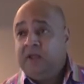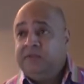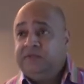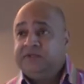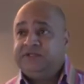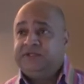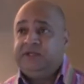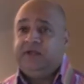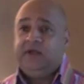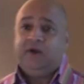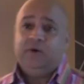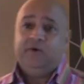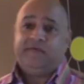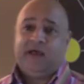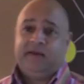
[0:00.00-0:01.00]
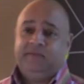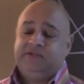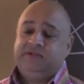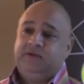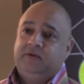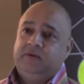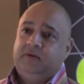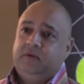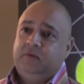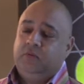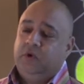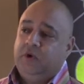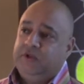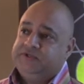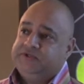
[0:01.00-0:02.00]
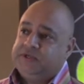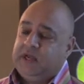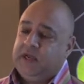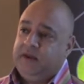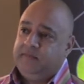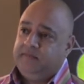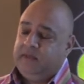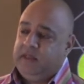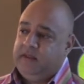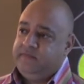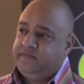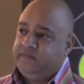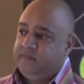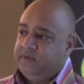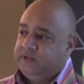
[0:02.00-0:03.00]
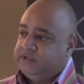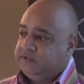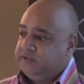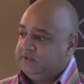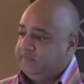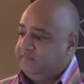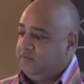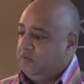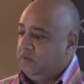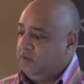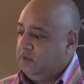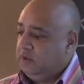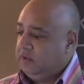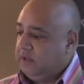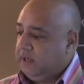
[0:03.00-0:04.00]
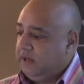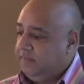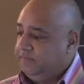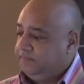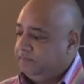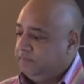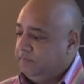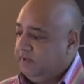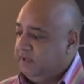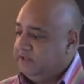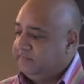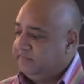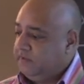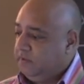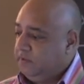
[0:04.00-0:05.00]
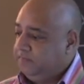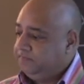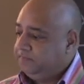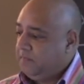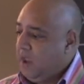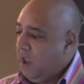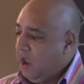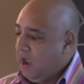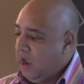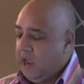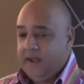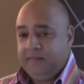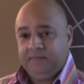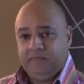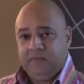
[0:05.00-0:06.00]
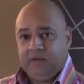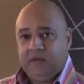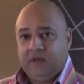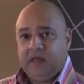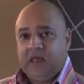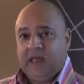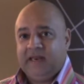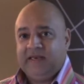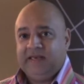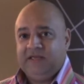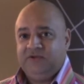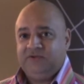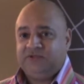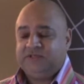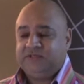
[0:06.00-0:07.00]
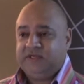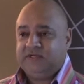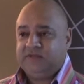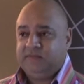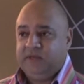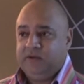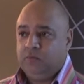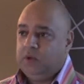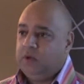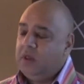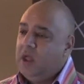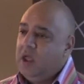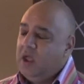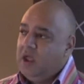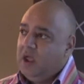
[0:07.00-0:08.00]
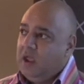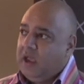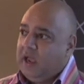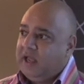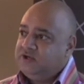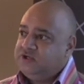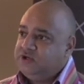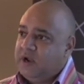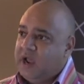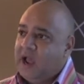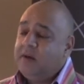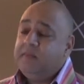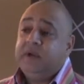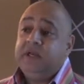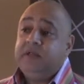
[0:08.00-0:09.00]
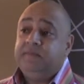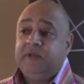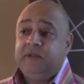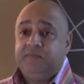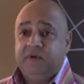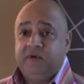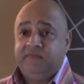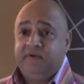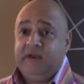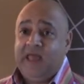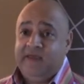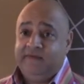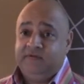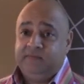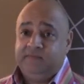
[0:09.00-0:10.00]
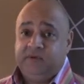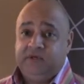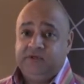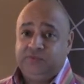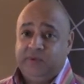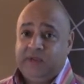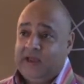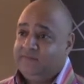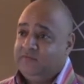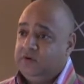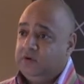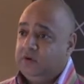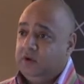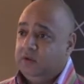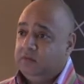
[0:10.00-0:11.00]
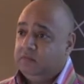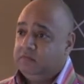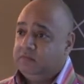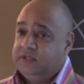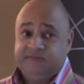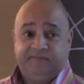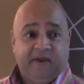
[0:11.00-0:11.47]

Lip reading: The CEO of Amazon was infamous for being difficult, and he used to say to me, well, Andrew, how many people have left because we haven't got this